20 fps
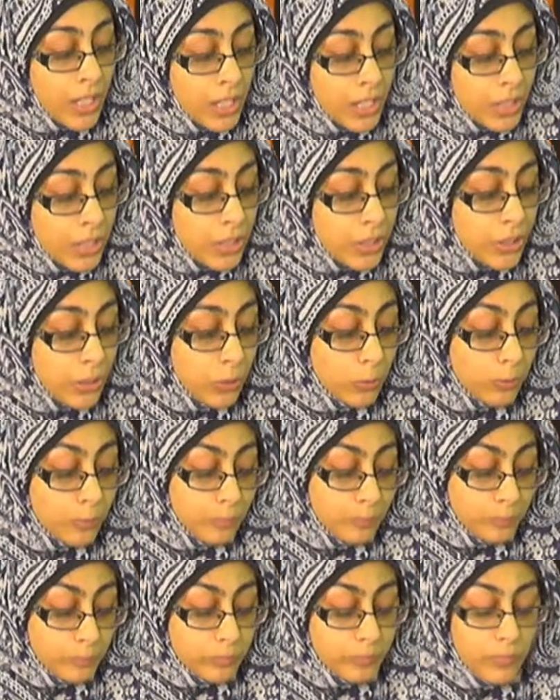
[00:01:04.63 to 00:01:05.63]
So
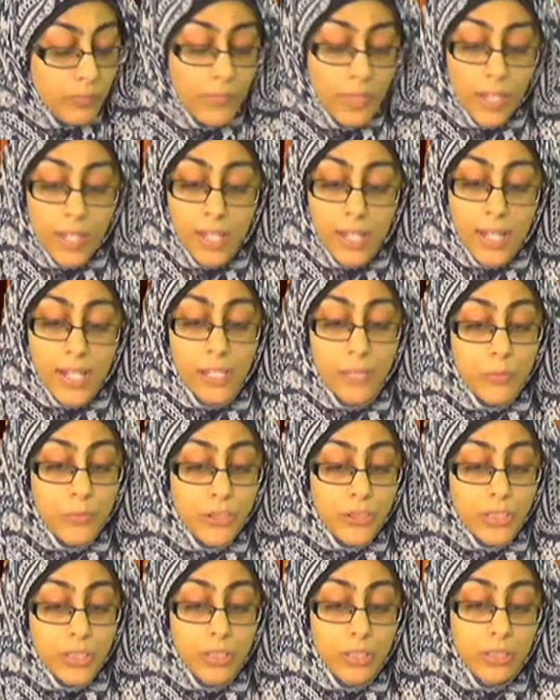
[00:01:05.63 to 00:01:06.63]
again, I'm
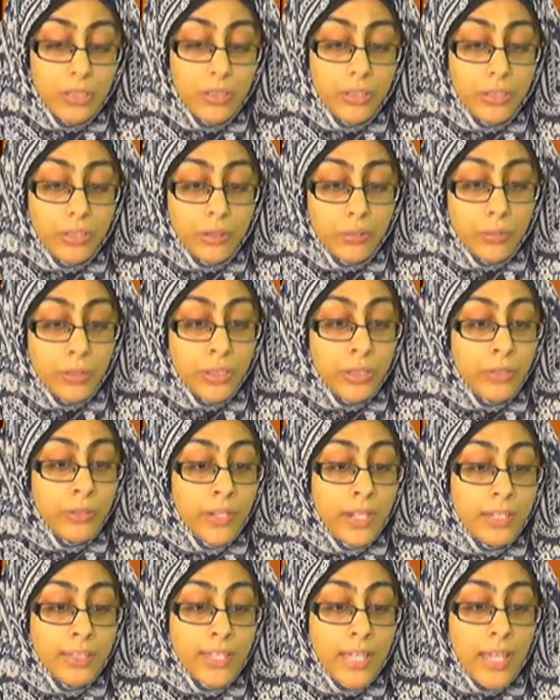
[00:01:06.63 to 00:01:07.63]
just gonna
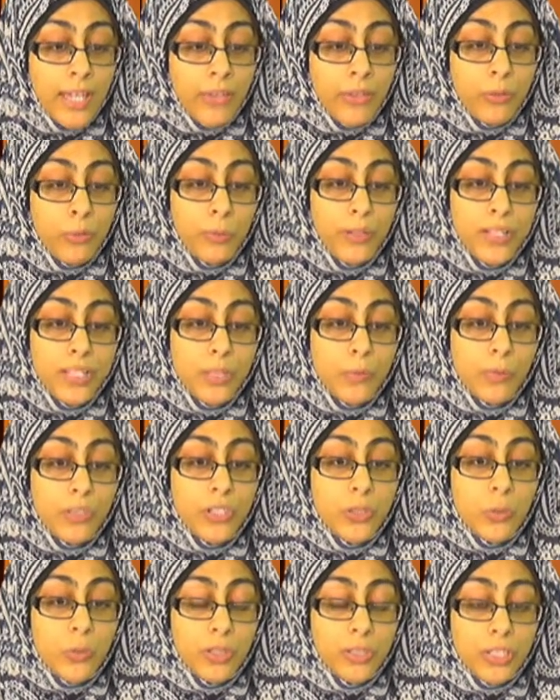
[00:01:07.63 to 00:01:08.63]
reiterate that the reason we're
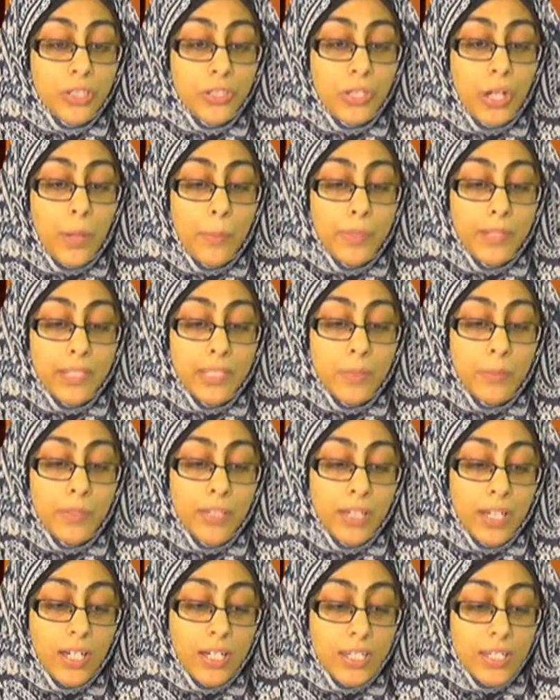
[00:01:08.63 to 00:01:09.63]
doing this topic is
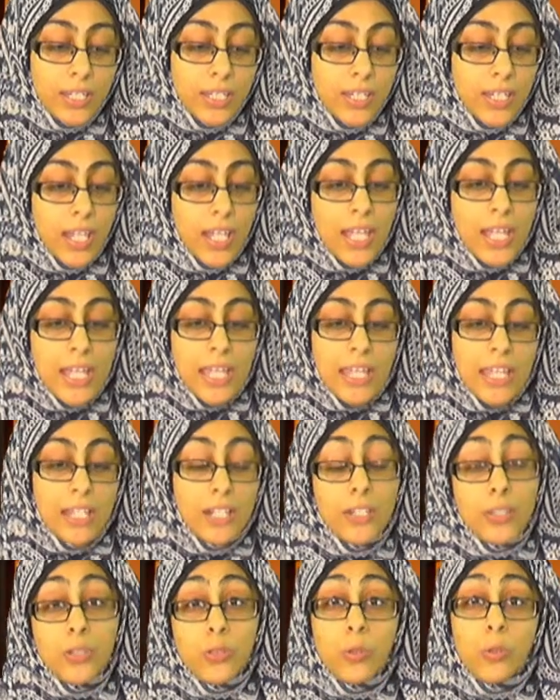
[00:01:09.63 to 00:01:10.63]
because it
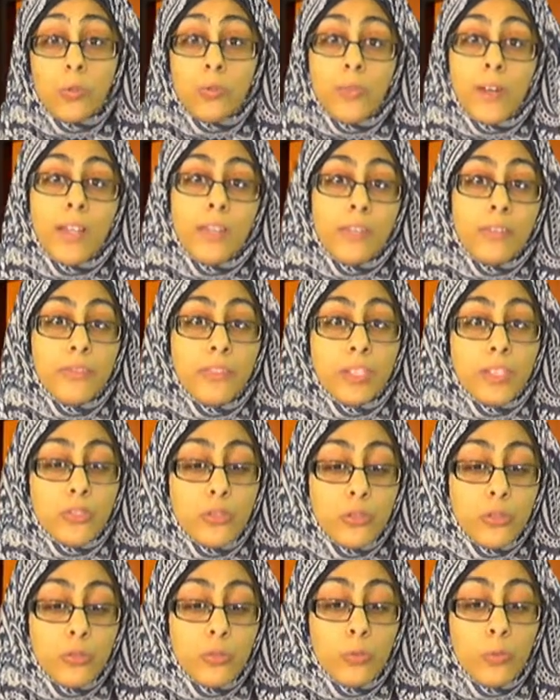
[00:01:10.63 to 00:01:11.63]
is so relevant
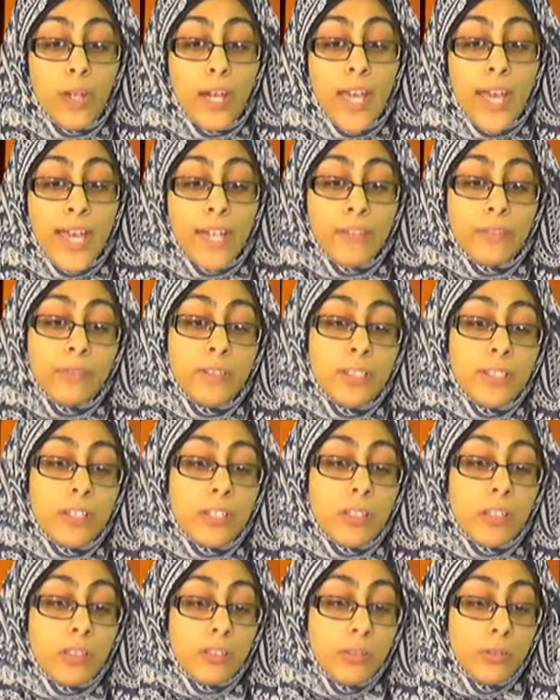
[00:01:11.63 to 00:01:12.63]
to every
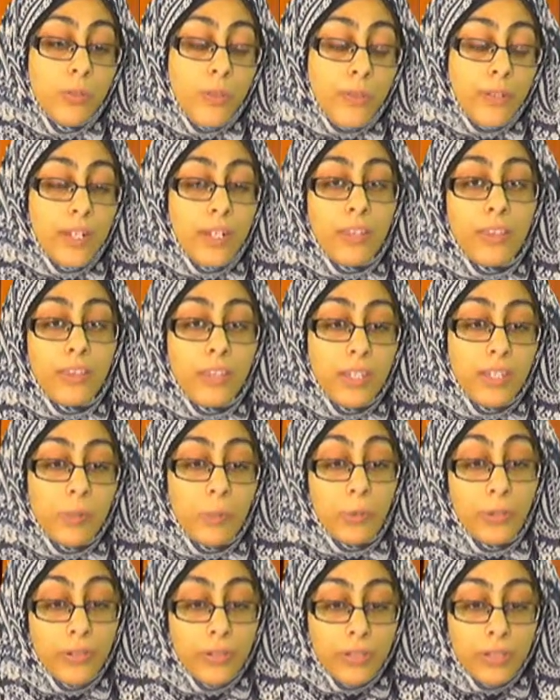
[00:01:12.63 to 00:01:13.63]
single youth, and I think
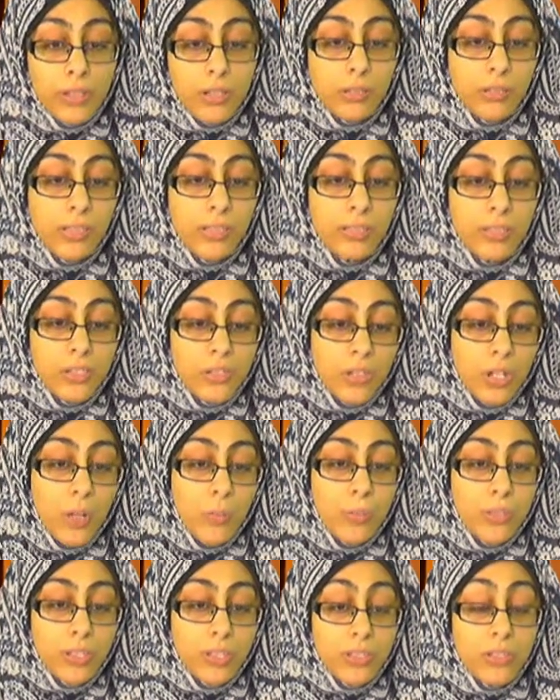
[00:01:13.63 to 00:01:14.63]
personally this
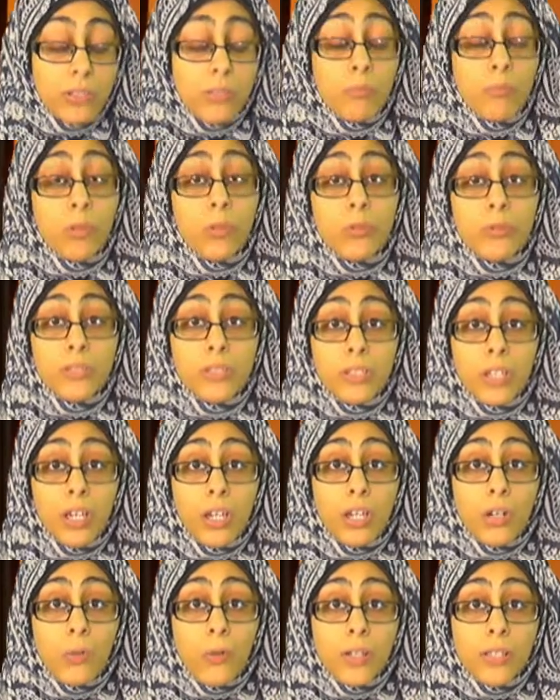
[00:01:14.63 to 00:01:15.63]
topic is the most
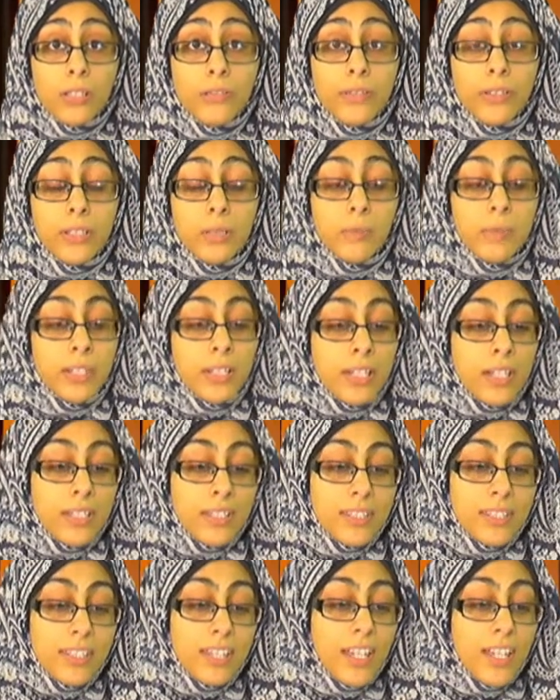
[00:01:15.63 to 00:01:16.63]
relevant
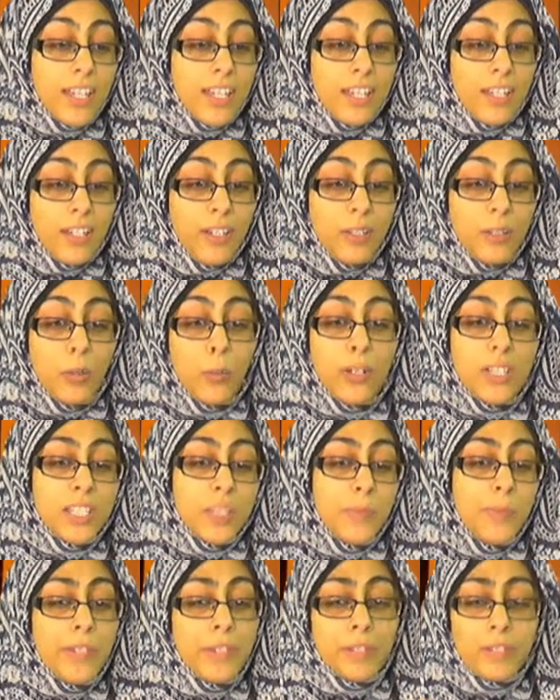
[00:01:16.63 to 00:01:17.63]
because when
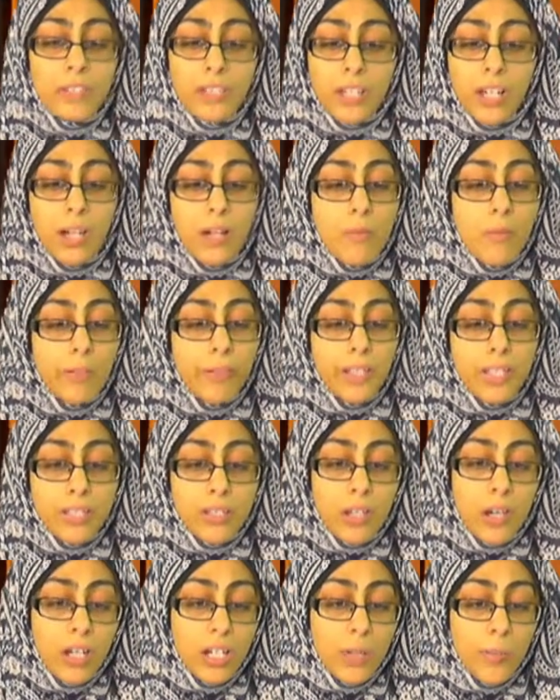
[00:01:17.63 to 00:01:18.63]
speakers come and they
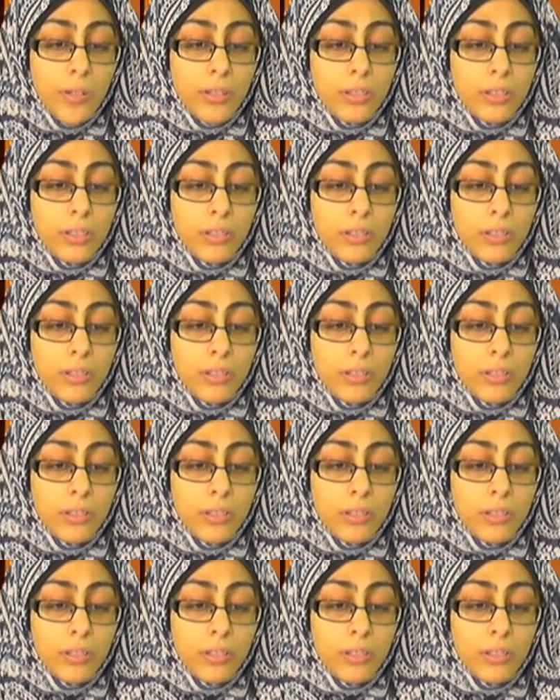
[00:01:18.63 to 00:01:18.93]
talk about